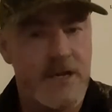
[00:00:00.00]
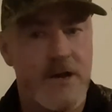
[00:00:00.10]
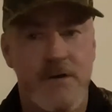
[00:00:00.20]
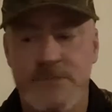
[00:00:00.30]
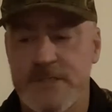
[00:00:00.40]
It
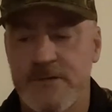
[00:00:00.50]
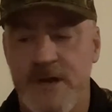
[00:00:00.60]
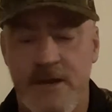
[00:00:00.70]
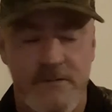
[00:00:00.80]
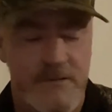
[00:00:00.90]
holds
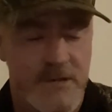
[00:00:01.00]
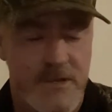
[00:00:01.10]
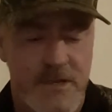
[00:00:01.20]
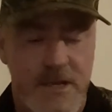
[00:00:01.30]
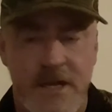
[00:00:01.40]
zero.
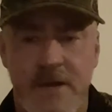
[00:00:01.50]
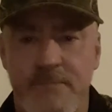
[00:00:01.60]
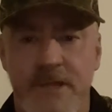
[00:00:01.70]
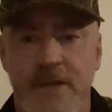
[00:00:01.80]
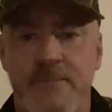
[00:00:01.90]

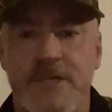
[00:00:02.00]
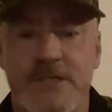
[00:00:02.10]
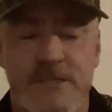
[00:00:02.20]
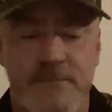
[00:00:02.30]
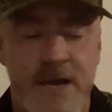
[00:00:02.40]
The image
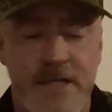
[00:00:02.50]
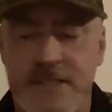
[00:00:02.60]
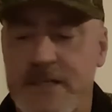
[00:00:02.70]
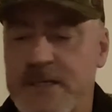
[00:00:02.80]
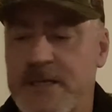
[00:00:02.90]
is
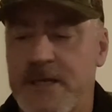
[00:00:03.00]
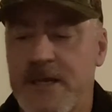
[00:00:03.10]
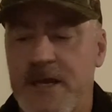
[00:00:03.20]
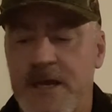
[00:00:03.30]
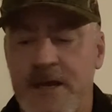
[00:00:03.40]
amazing.
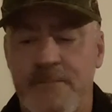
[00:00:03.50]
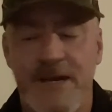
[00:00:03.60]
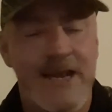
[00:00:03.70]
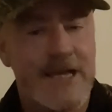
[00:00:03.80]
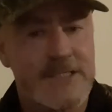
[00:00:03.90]

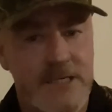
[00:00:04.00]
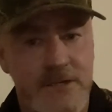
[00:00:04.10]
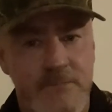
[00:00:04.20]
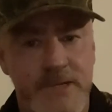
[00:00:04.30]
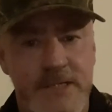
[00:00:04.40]
Lacks a
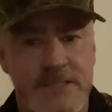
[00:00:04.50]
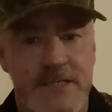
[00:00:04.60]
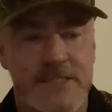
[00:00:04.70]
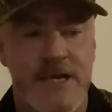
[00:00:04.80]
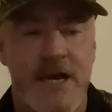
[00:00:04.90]
little bit of
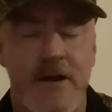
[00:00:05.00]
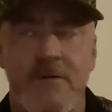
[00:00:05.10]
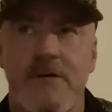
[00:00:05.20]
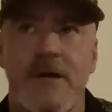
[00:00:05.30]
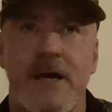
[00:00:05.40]

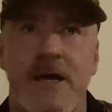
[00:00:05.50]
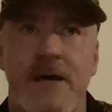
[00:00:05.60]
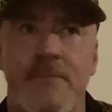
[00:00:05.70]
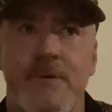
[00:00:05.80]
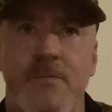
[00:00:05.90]
detail
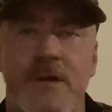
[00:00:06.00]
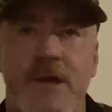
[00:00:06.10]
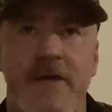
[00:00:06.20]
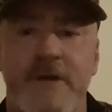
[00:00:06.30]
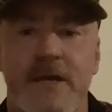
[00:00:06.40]
when you
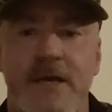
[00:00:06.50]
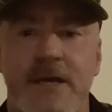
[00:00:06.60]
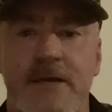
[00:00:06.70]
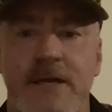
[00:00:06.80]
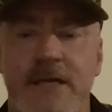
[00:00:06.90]
have
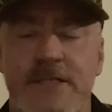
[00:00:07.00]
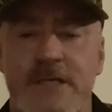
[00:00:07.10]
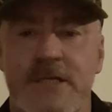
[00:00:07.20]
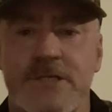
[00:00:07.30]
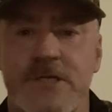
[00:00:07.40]
a heat
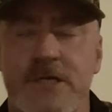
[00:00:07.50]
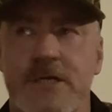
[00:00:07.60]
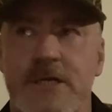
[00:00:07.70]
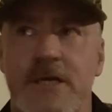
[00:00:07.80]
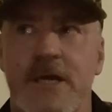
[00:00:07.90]
signature
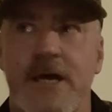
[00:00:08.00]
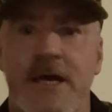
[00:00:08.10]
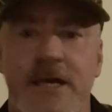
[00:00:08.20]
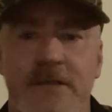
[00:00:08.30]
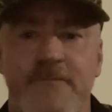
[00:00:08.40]

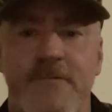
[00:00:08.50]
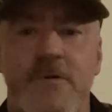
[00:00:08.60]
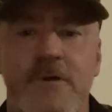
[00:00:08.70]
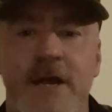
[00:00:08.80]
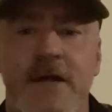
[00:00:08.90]
in the
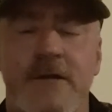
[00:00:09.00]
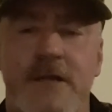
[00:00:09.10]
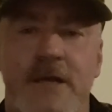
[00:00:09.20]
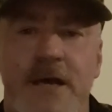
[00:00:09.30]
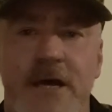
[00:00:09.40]
foreground.
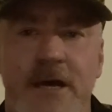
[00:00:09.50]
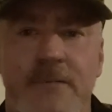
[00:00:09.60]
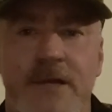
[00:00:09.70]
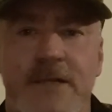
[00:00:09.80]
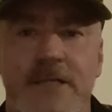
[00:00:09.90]

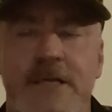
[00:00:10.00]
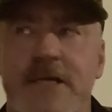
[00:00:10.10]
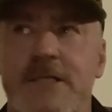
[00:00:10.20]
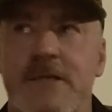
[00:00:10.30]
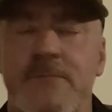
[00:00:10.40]
It
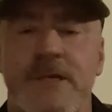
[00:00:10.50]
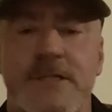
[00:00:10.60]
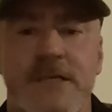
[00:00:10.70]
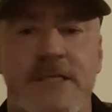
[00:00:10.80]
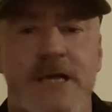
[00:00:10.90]
takes a little bit
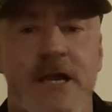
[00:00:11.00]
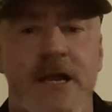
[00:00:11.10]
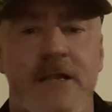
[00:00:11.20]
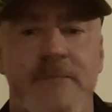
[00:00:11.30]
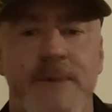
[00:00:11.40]
of detail
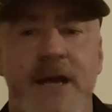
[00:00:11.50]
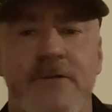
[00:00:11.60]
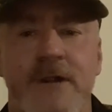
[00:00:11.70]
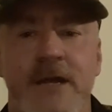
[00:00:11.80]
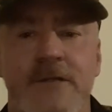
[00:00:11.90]
out of the
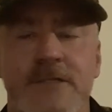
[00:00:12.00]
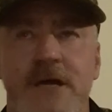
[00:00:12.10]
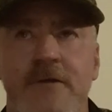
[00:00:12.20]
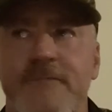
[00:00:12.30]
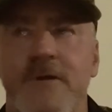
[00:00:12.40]
background.
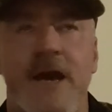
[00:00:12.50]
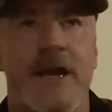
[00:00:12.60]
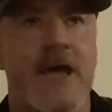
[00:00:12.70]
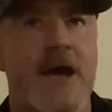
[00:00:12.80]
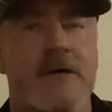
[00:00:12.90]
So if you had
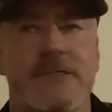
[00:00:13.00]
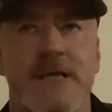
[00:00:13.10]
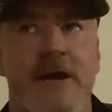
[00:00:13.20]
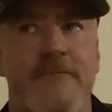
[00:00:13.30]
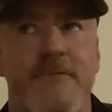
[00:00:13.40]
a house,
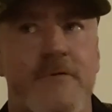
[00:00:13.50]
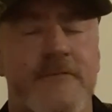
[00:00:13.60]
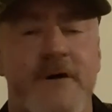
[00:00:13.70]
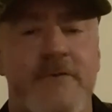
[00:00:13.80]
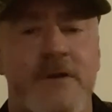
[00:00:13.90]
say at 400 or
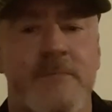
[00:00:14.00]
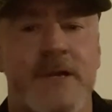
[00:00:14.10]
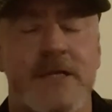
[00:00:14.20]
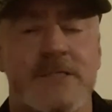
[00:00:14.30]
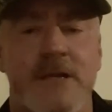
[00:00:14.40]
500
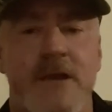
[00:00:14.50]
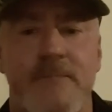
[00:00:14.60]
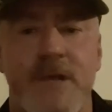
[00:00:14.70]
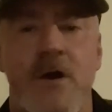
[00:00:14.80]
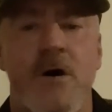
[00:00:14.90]
meters
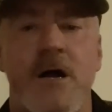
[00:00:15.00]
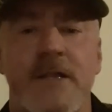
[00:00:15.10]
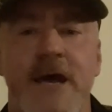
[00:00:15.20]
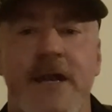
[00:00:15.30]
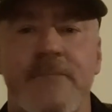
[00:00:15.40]
behind
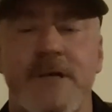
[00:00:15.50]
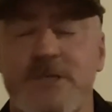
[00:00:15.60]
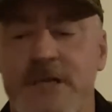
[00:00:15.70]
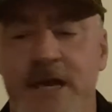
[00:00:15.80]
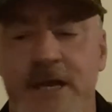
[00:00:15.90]
that
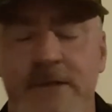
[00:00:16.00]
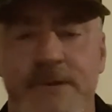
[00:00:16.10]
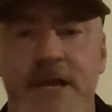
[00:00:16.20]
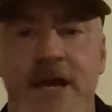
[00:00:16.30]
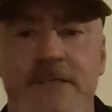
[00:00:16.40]
image, and you had a heap
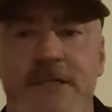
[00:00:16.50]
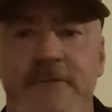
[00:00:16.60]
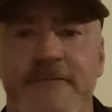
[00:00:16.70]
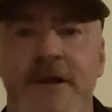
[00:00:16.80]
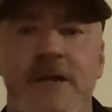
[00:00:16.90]
of cows in the
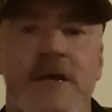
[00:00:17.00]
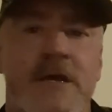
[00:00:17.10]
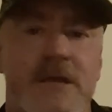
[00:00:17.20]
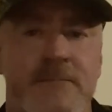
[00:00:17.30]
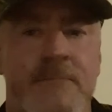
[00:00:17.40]
front,
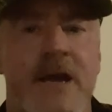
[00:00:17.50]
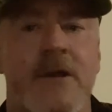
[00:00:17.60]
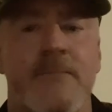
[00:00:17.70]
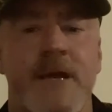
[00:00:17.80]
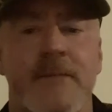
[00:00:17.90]
you may
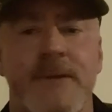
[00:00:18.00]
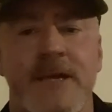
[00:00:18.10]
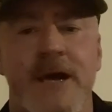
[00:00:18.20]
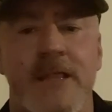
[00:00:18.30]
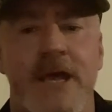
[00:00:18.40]
not be able to
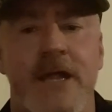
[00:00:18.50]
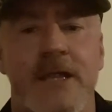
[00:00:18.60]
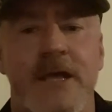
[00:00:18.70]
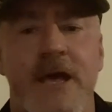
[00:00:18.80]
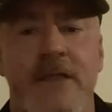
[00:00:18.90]
pick up
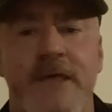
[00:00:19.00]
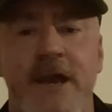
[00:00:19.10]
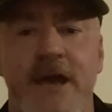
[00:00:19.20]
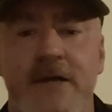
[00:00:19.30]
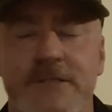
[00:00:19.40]
that
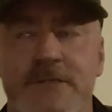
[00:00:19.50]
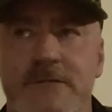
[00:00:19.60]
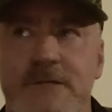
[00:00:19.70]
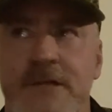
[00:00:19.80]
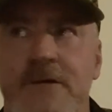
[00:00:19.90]
house,
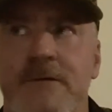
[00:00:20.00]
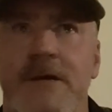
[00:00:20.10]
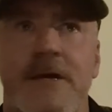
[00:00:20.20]
you know,